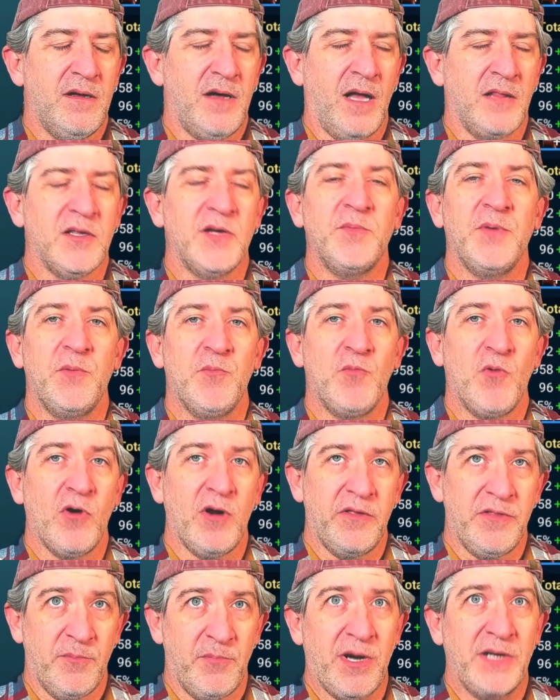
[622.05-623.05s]
a little bit more
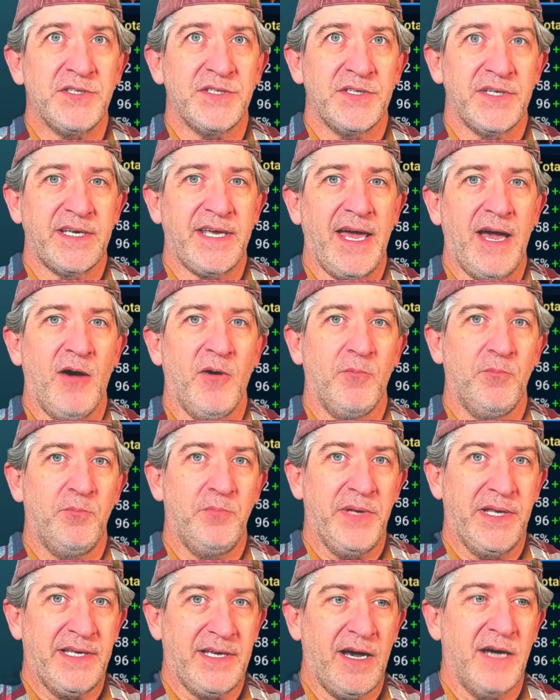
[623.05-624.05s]
on the budget account
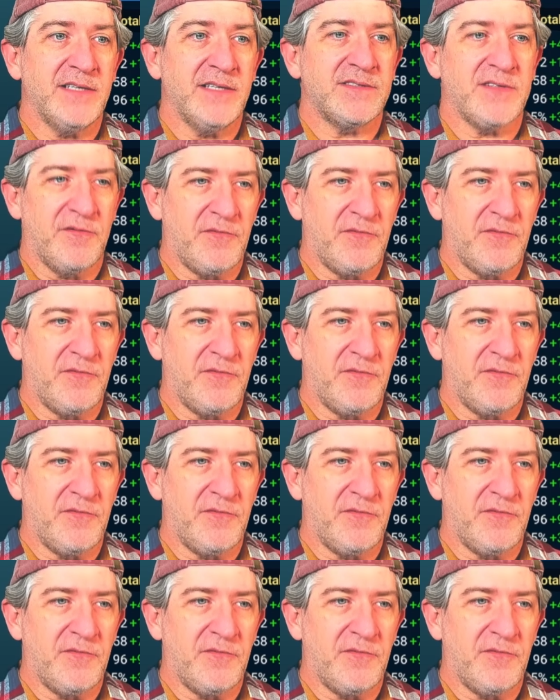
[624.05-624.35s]
because